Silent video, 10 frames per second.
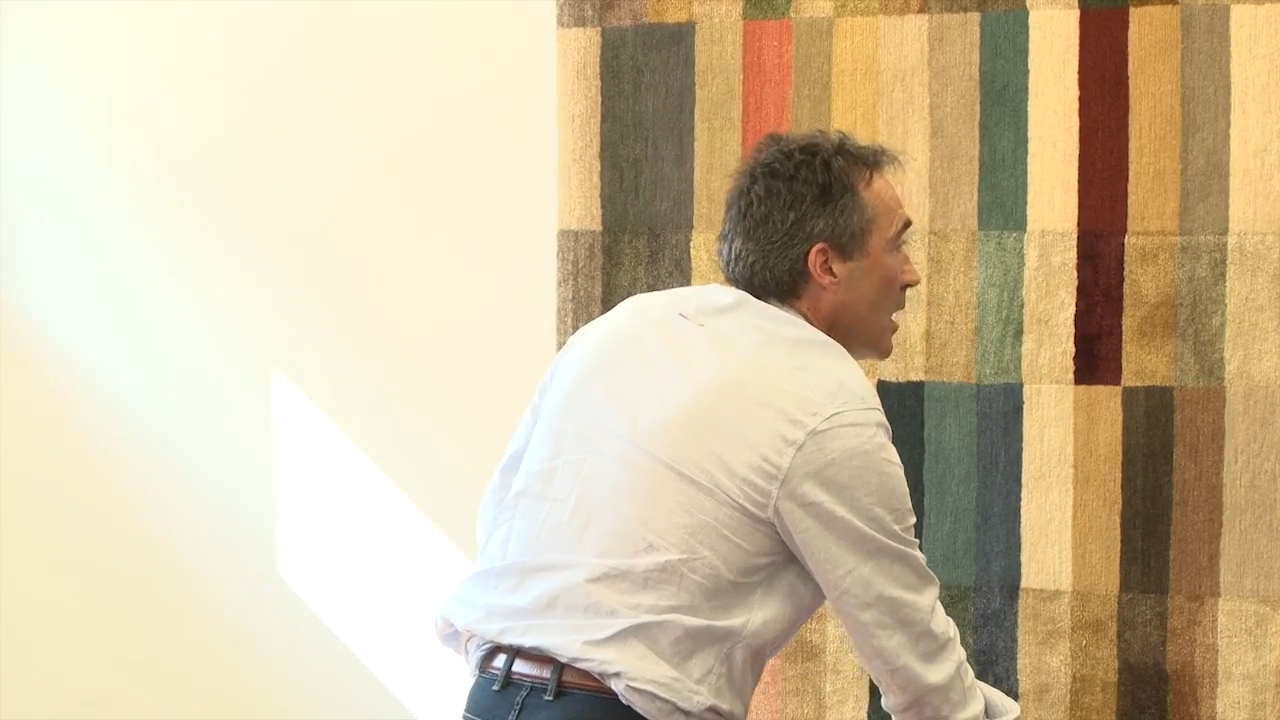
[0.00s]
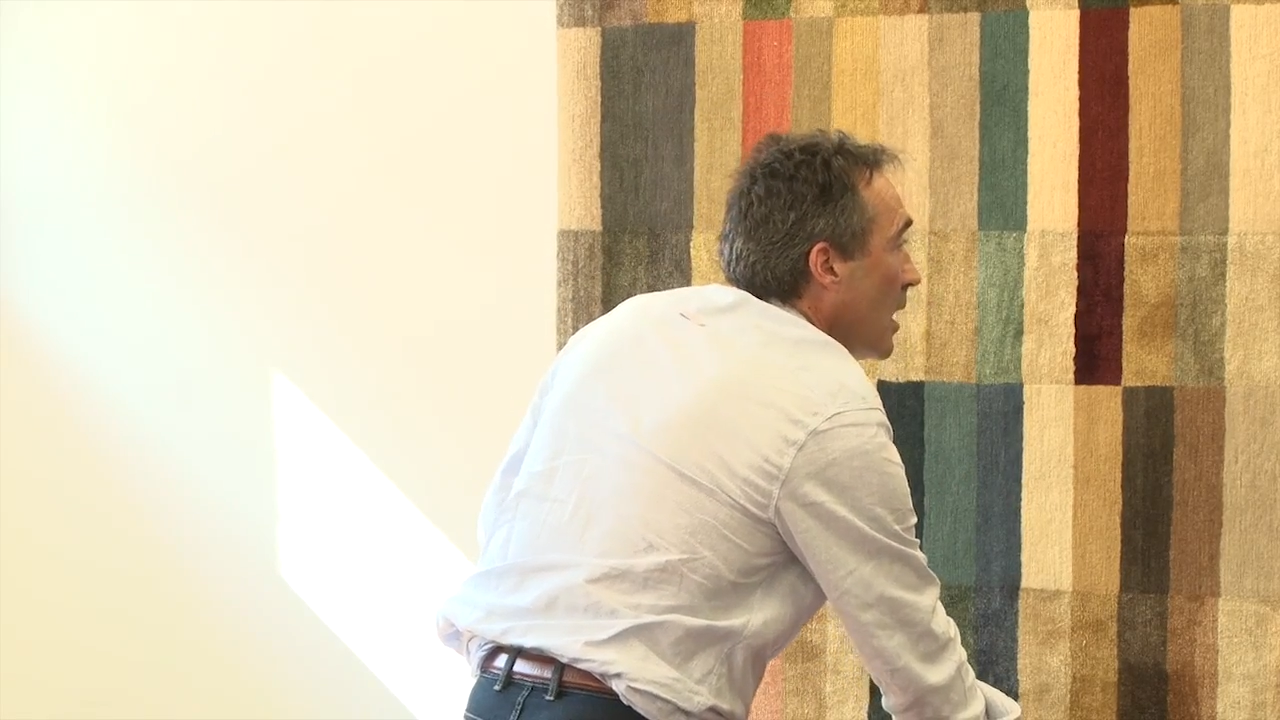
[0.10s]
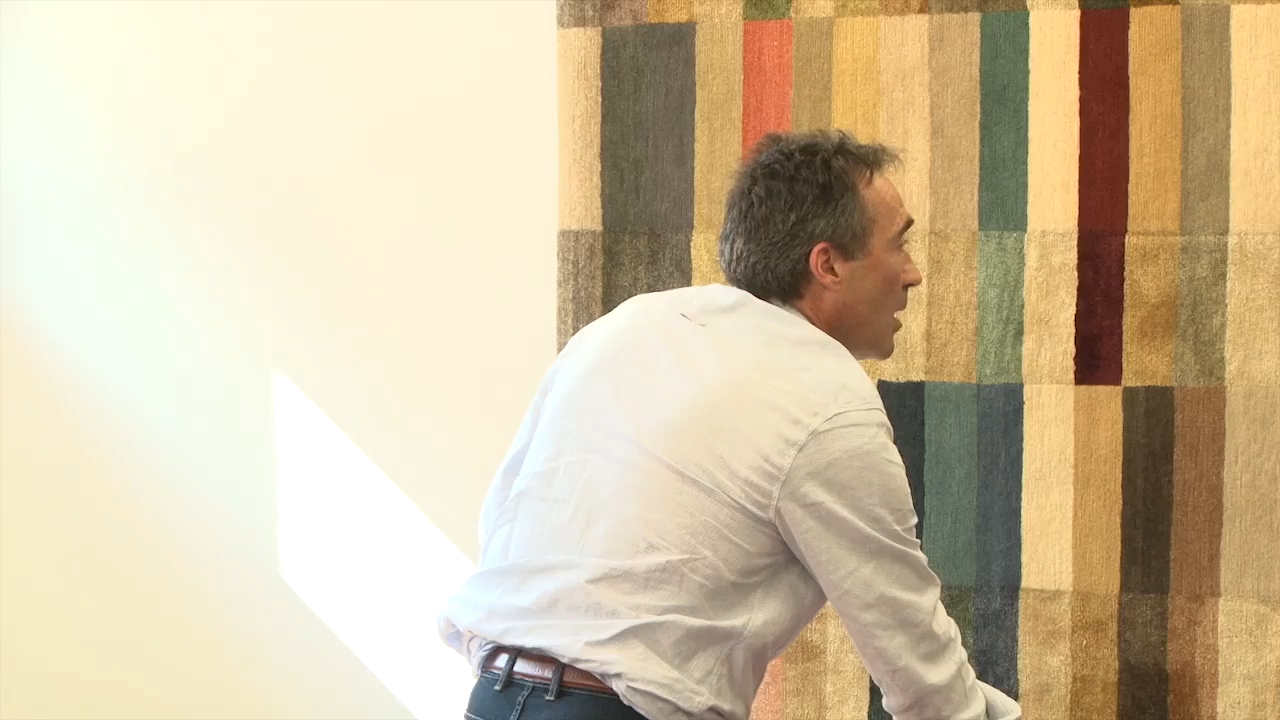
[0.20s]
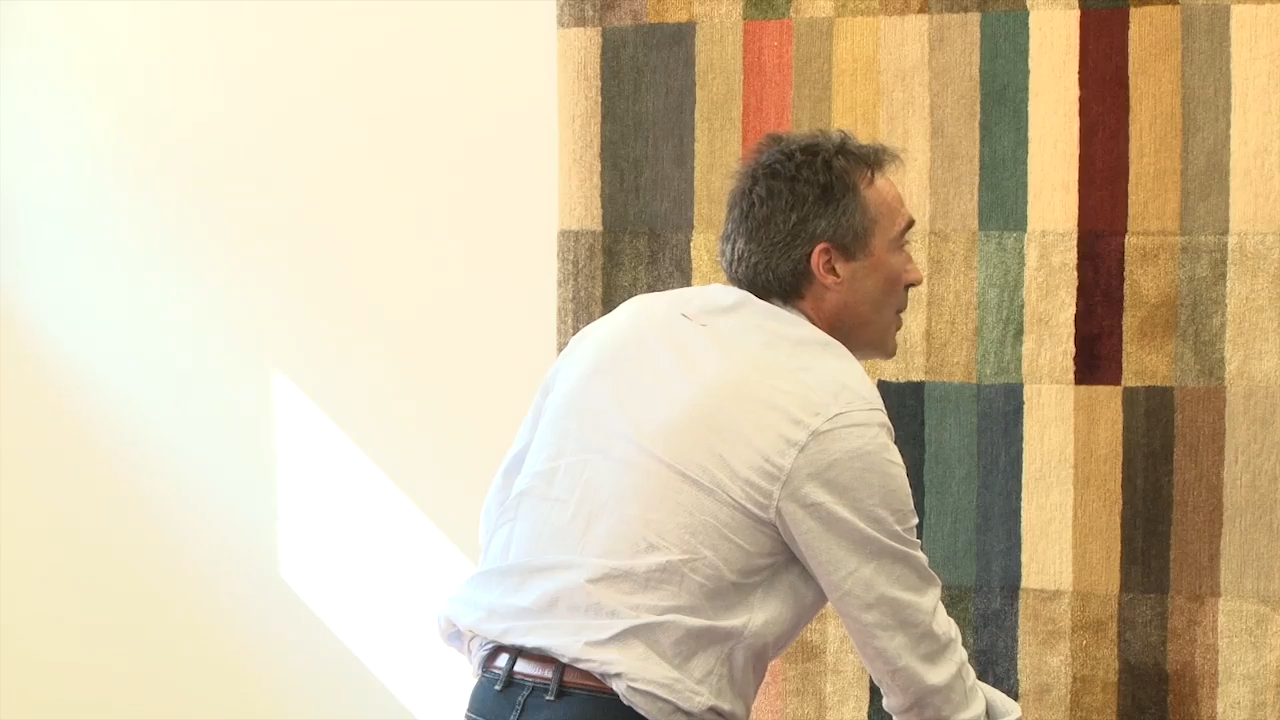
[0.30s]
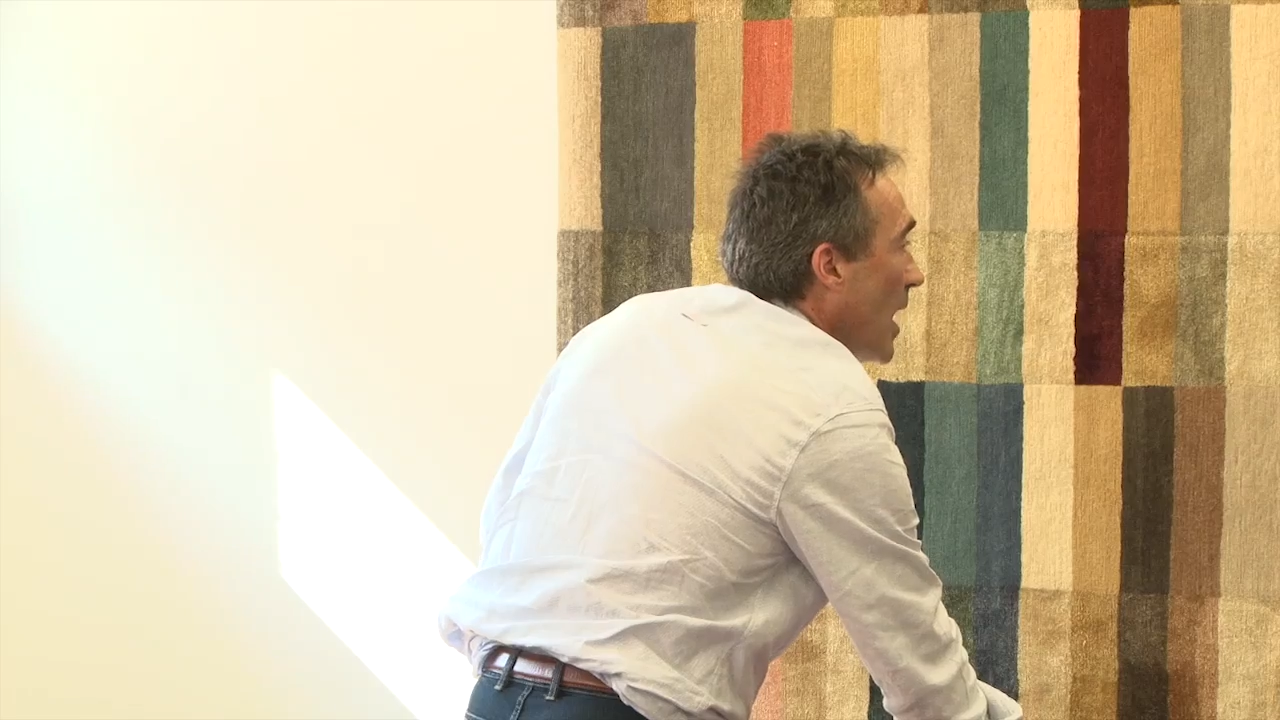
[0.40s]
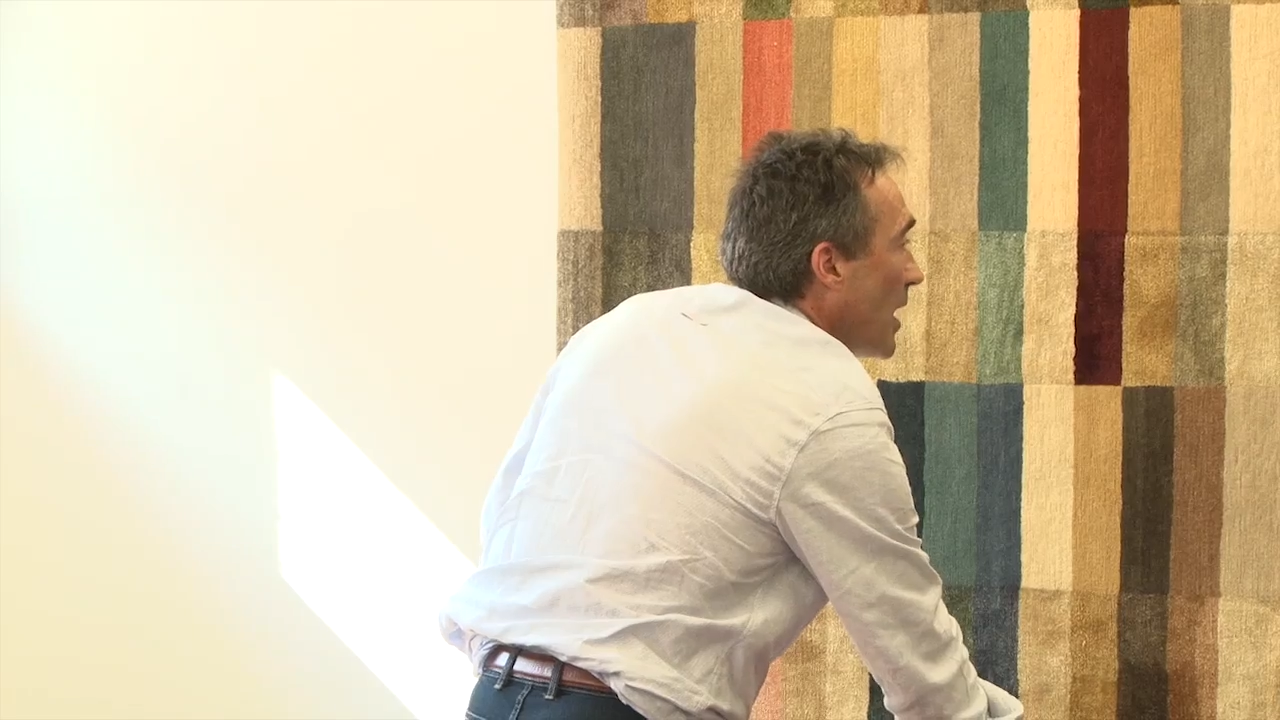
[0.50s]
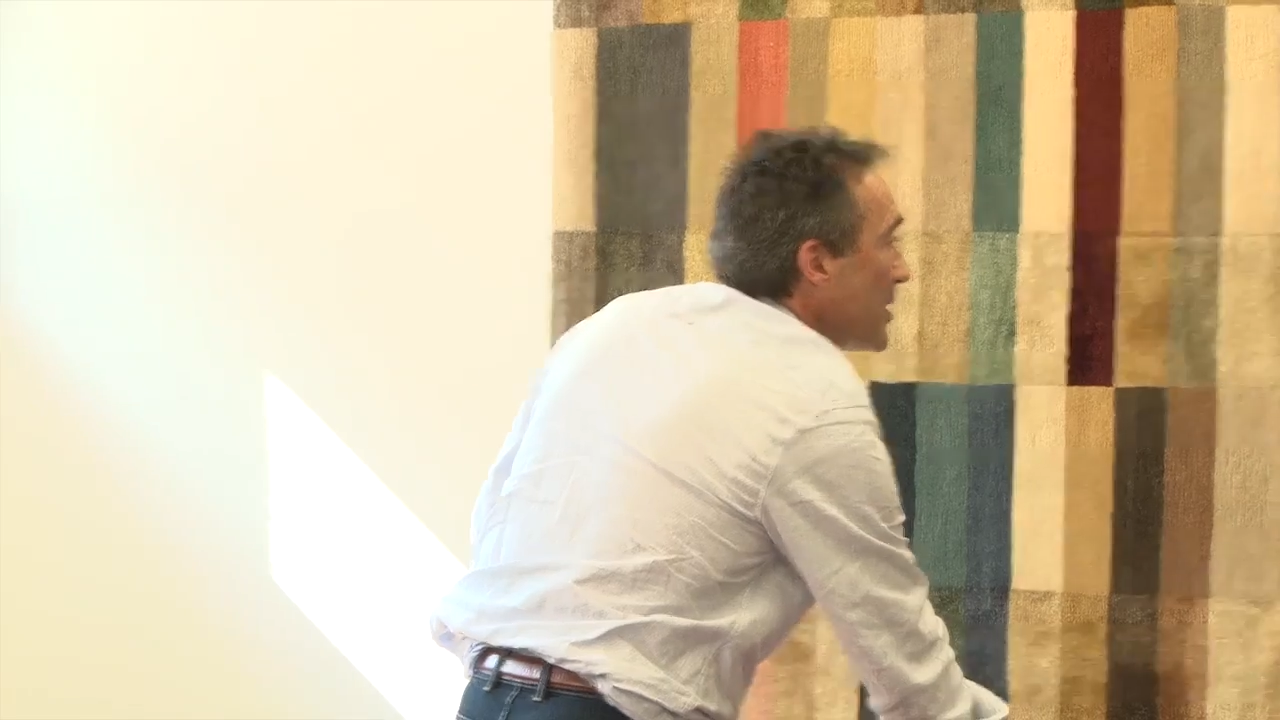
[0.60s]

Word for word: um, and